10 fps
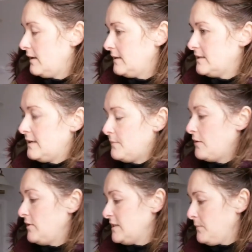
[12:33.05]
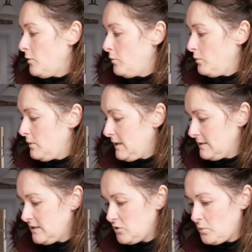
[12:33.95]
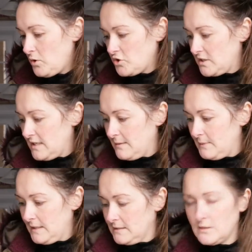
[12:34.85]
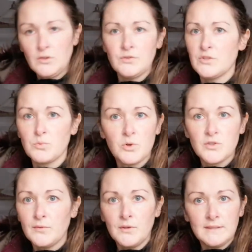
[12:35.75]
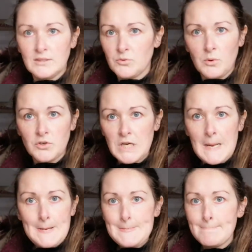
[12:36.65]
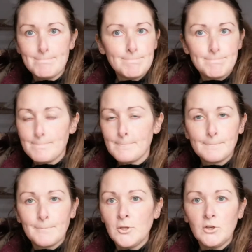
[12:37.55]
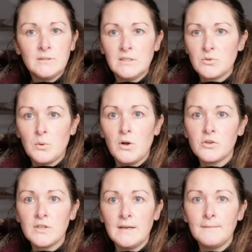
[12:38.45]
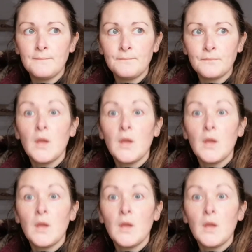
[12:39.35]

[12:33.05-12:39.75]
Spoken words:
I already bought a dishwasher tablet. Not dishwasher, I've got a dishwasher. Not a dishwasher.